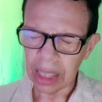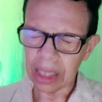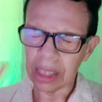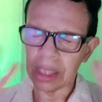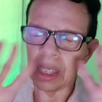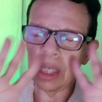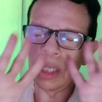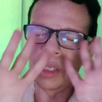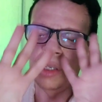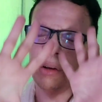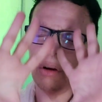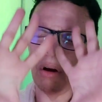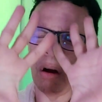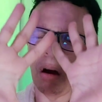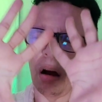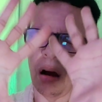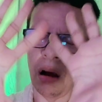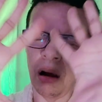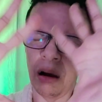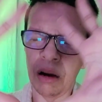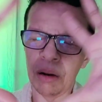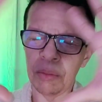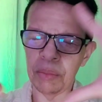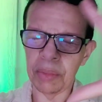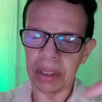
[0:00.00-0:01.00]
Send you
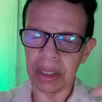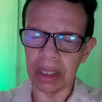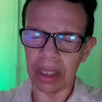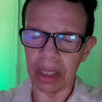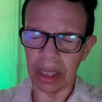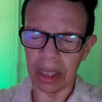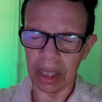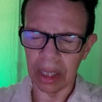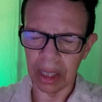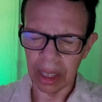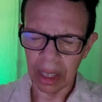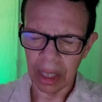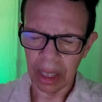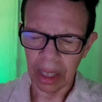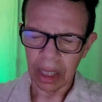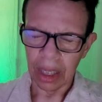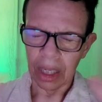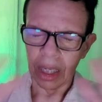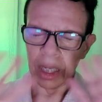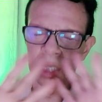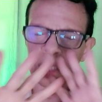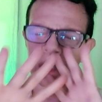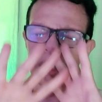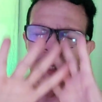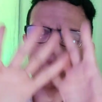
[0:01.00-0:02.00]
harmony.
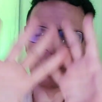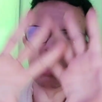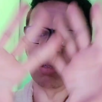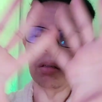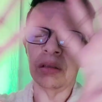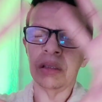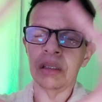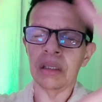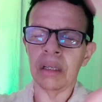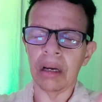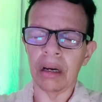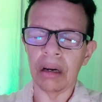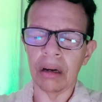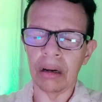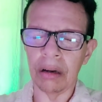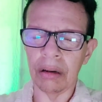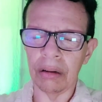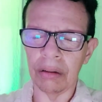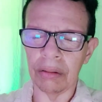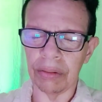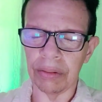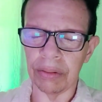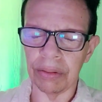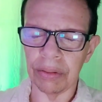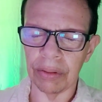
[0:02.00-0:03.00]
Send you
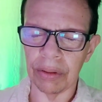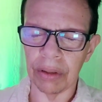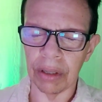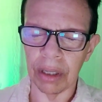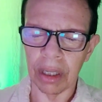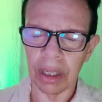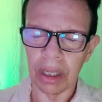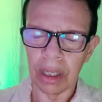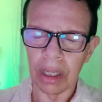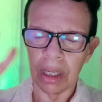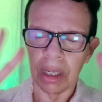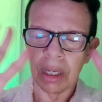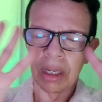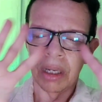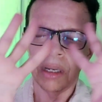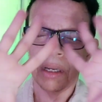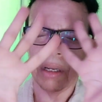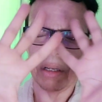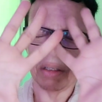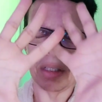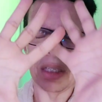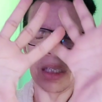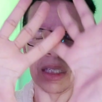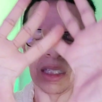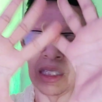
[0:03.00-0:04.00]
love.
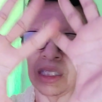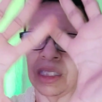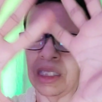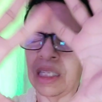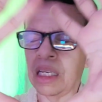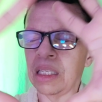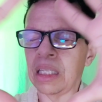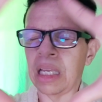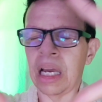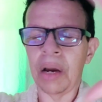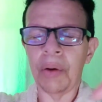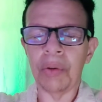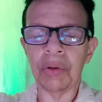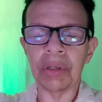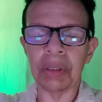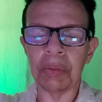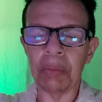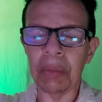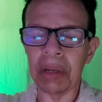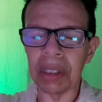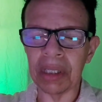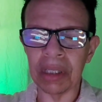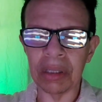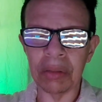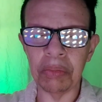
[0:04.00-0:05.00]
This is not how it's
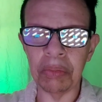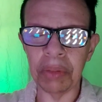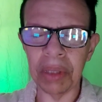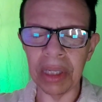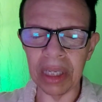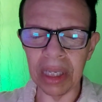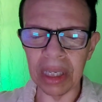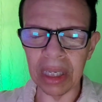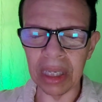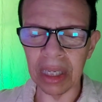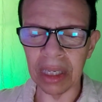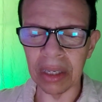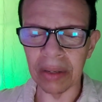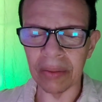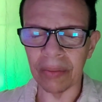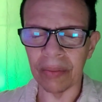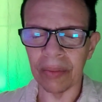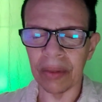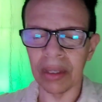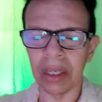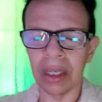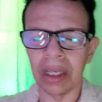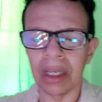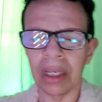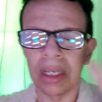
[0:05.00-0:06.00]
meant to be.
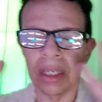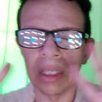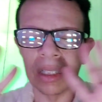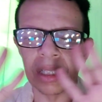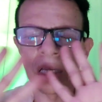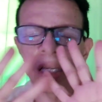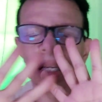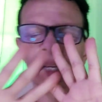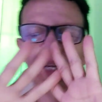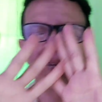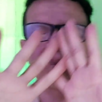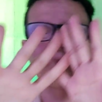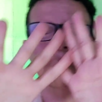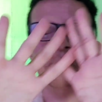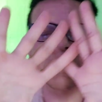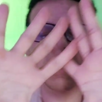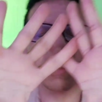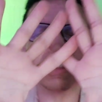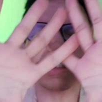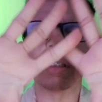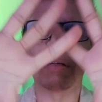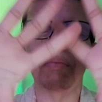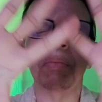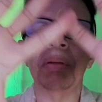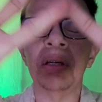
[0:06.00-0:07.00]
It
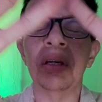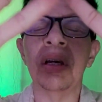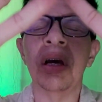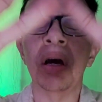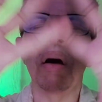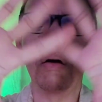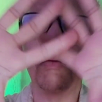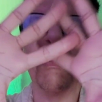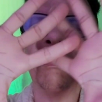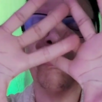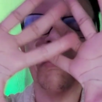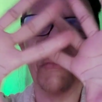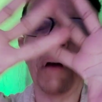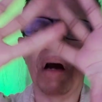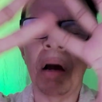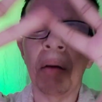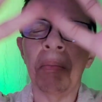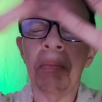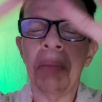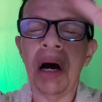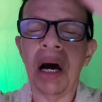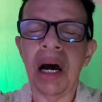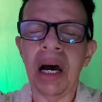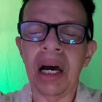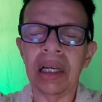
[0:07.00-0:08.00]
means to be
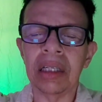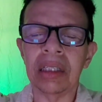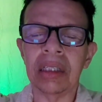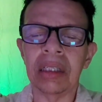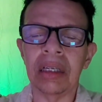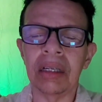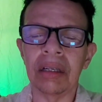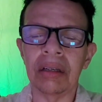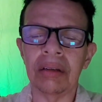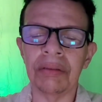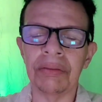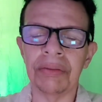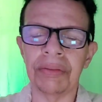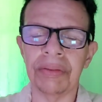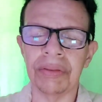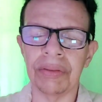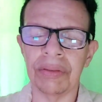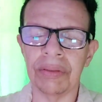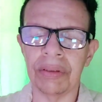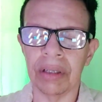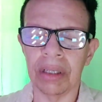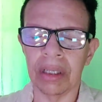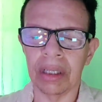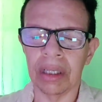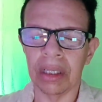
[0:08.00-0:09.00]
positive.